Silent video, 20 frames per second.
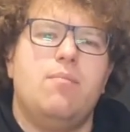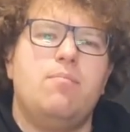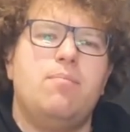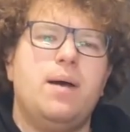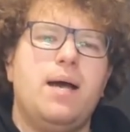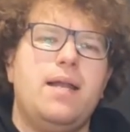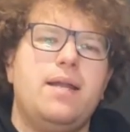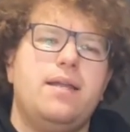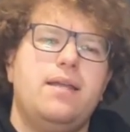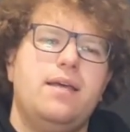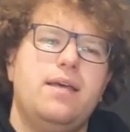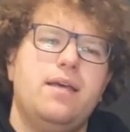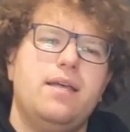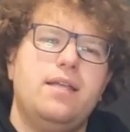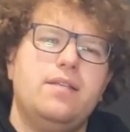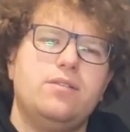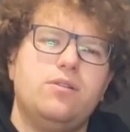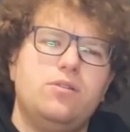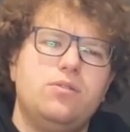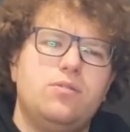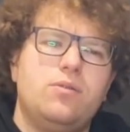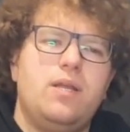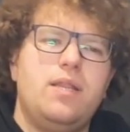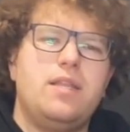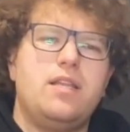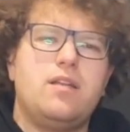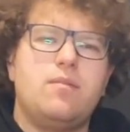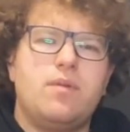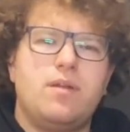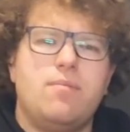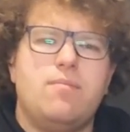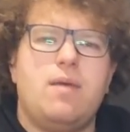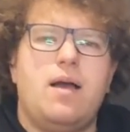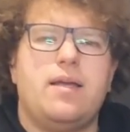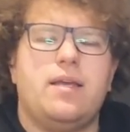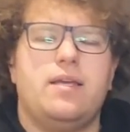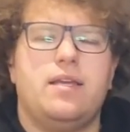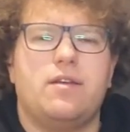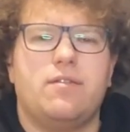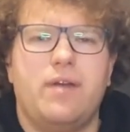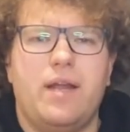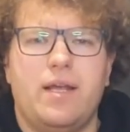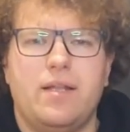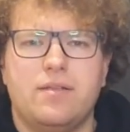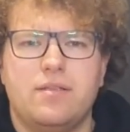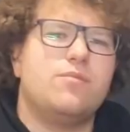But there's also a little bit of mucking around.